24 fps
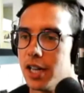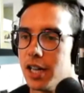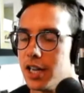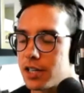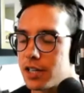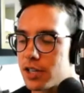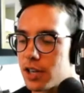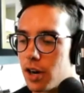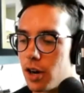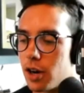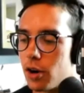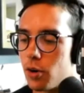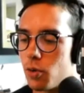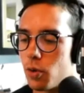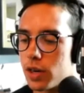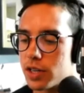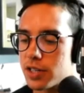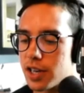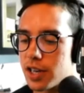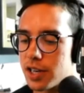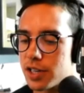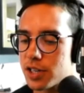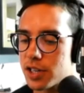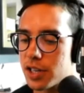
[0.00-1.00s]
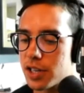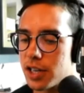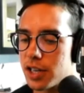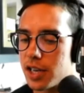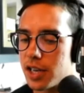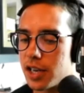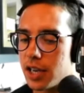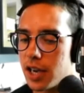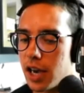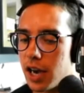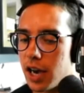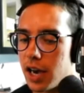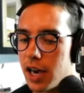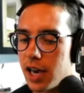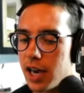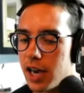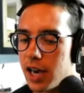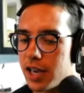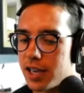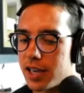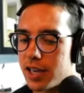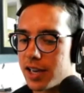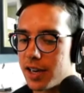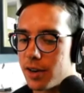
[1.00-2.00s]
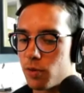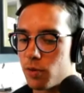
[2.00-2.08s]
So essentially, I uh,